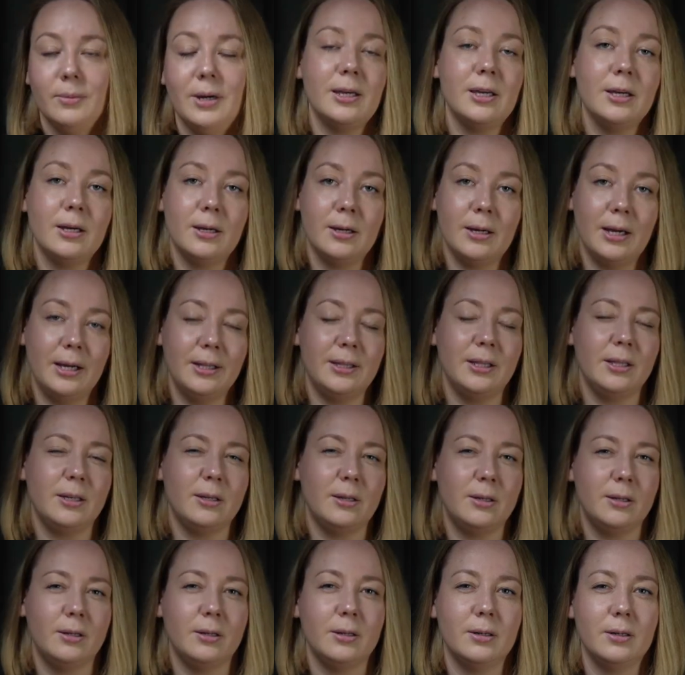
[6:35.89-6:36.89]
I
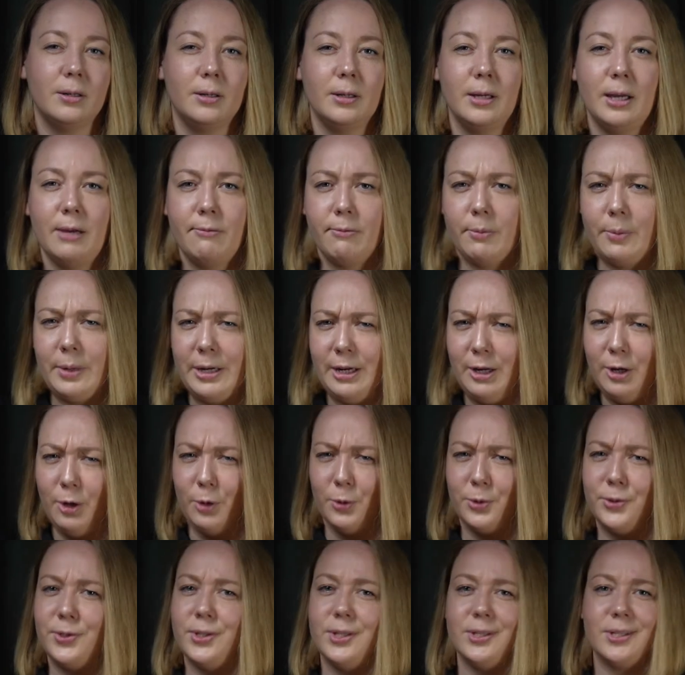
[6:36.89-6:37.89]
think everybody
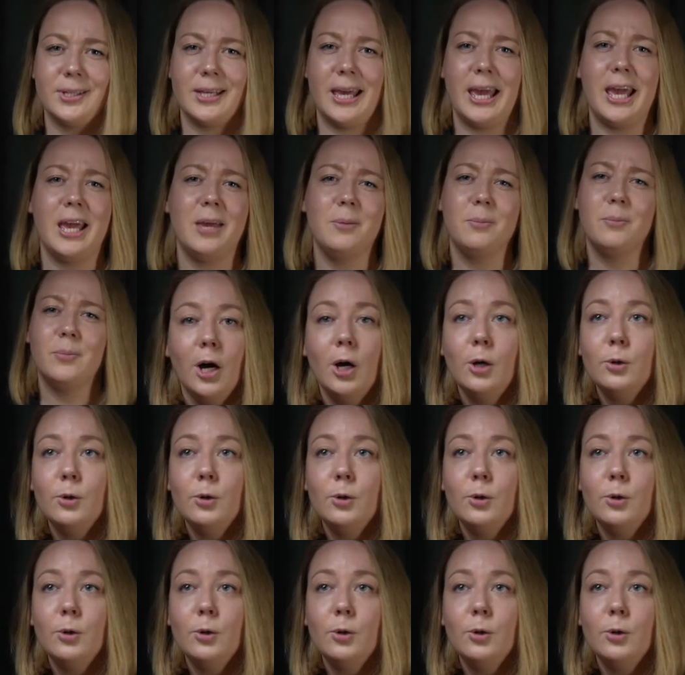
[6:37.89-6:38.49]
knows this game.